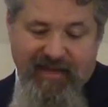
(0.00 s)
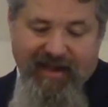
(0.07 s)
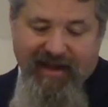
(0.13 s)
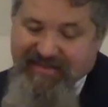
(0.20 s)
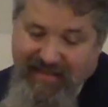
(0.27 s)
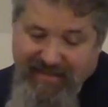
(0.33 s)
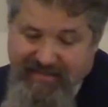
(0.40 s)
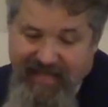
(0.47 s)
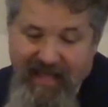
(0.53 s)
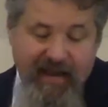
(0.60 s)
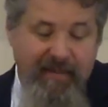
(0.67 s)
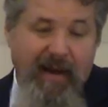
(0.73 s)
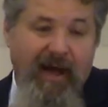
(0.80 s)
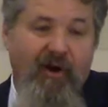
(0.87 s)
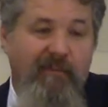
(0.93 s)
And as I said
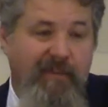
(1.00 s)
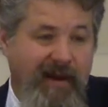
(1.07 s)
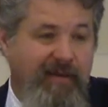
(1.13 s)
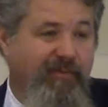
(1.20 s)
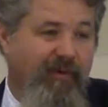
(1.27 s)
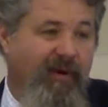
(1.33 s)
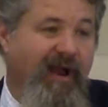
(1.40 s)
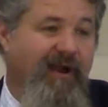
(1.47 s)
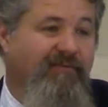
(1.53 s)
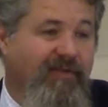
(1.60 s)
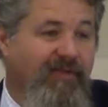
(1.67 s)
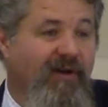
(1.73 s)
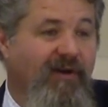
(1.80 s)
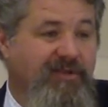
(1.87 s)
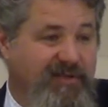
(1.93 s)
in my opening prayer,
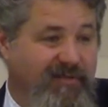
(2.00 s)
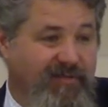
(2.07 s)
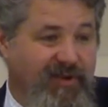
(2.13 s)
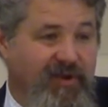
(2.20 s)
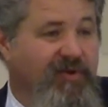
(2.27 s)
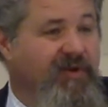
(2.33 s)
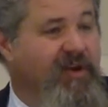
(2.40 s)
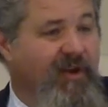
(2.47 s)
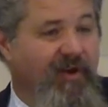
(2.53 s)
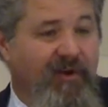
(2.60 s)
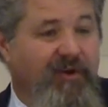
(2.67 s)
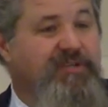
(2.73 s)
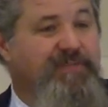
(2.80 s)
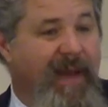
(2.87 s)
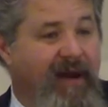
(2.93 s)
for those of you
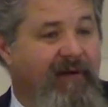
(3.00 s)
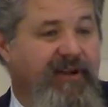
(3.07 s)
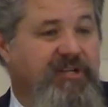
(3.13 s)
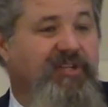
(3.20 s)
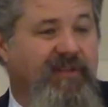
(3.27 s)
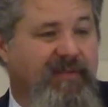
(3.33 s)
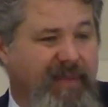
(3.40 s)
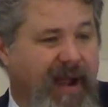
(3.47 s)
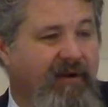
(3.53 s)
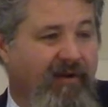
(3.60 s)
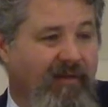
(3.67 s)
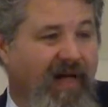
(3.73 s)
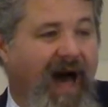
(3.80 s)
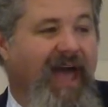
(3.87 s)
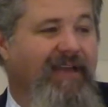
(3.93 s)
whose marriage,
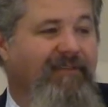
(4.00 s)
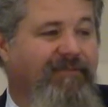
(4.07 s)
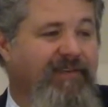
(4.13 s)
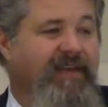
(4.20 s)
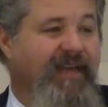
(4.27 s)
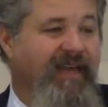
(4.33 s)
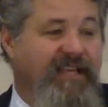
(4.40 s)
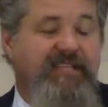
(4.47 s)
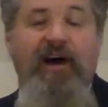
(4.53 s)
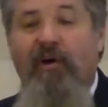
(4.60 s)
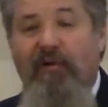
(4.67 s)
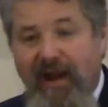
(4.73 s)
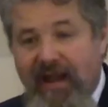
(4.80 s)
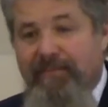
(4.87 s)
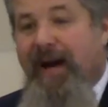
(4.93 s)
marital life is
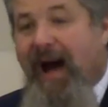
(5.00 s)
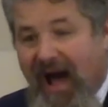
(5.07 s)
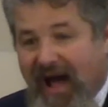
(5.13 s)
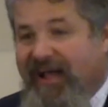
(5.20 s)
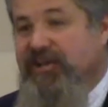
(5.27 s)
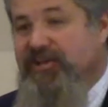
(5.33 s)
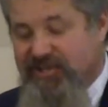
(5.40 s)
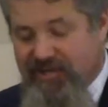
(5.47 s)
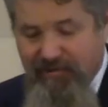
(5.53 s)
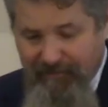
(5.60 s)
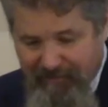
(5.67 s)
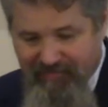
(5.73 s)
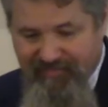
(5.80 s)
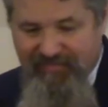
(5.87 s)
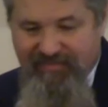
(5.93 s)
already behind
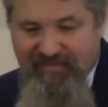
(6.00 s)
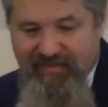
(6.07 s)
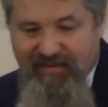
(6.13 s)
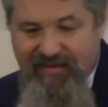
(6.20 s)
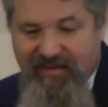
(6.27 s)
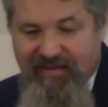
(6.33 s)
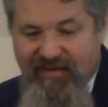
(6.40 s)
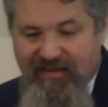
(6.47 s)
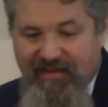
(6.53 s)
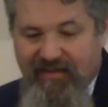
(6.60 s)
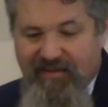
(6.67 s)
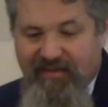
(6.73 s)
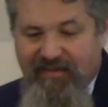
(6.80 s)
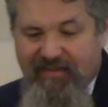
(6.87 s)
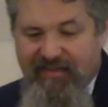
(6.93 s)
you,
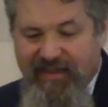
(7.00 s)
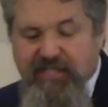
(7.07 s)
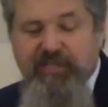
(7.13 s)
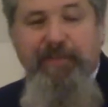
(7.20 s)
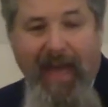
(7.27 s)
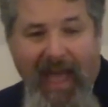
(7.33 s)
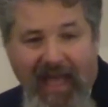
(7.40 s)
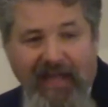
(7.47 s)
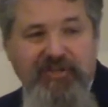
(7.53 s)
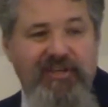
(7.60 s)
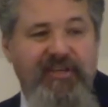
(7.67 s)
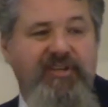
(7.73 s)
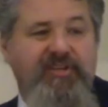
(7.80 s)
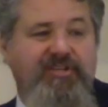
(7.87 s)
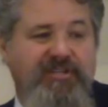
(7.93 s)
this
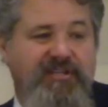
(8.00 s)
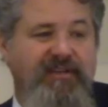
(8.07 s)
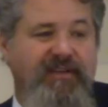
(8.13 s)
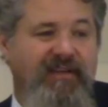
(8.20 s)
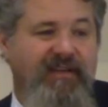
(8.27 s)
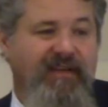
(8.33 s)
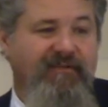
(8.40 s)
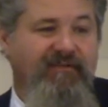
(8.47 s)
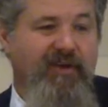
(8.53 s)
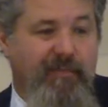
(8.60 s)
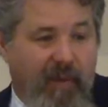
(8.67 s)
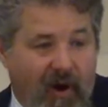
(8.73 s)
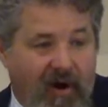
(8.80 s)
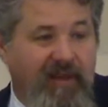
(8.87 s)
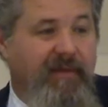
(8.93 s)
passage, you're
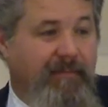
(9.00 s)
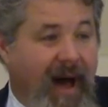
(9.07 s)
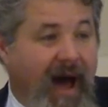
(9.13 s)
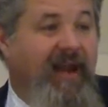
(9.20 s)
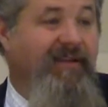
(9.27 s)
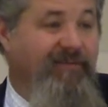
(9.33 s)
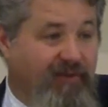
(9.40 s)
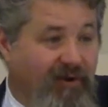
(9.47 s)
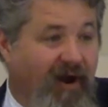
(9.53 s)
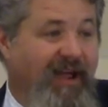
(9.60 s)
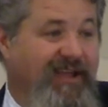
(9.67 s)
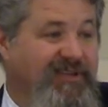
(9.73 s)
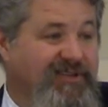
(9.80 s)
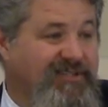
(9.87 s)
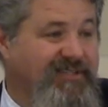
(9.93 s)
part of the body of
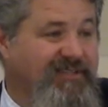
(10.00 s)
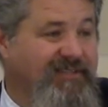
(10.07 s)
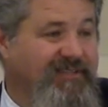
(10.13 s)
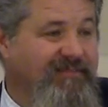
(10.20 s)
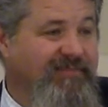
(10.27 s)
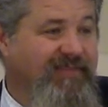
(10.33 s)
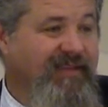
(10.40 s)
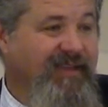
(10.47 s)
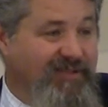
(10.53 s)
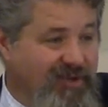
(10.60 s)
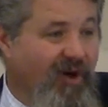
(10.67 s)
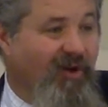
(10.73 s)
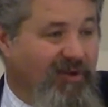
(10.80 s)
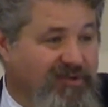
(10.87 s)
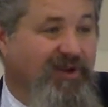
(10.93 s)
Christ, is
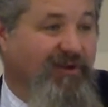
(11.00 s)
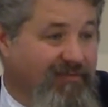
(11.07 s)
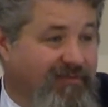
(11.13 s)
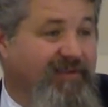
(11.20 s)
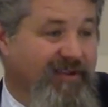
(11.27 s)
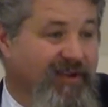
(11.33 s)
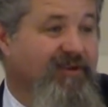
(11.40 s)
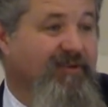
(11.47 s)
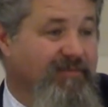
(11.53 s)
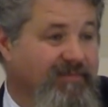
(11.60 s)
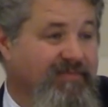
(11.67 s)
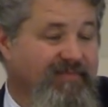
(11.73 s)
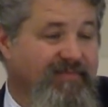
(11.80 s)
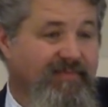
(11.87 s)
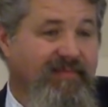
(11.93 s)
also for you
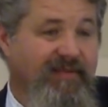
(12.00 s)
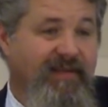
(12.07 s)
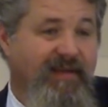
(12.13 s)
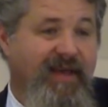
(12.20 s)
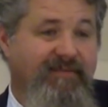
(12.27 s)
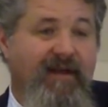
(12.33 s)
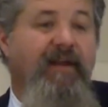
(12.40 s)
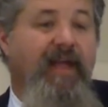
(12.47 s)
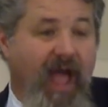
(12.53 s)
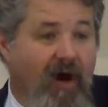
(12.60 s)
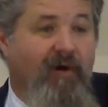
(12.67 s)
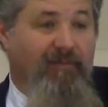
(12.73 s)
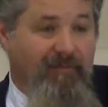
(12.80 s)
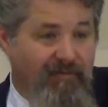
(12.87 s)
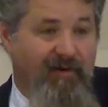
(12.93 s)
and very
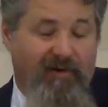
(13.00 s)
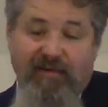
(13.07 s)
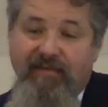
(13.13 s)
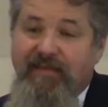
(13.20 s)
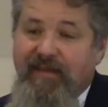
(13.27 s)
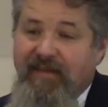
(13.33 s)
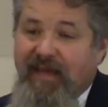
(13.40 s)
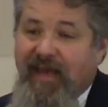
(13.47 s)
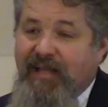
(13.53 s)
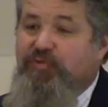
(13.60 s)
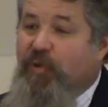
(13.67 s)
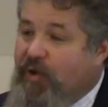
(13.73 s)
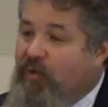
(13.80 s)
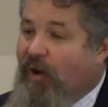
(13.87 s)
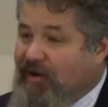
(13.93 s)
helpful
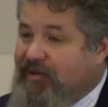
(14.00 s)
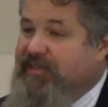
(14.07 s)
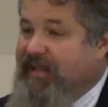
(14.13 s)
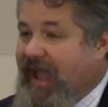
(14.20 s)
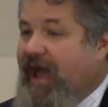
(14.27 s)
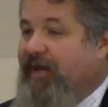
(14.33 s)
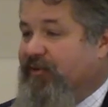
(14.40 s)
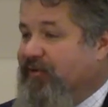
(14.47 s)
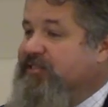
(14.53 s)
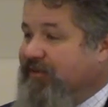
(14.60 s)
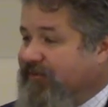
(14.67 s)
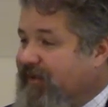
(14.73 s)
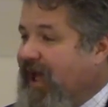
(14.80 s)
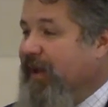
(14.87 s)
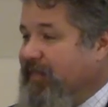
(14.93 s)
as we work together as
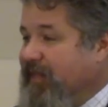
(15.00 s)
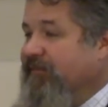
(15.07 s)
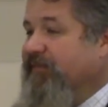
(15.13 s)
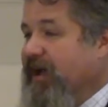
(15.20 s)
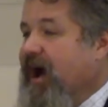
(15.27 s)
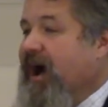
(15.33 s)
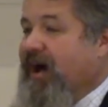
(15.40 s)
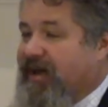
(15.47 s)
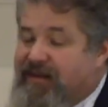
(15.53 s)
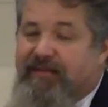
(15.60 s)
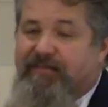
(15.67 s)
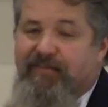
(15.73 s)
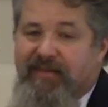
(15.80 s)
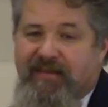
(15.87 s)
the family of God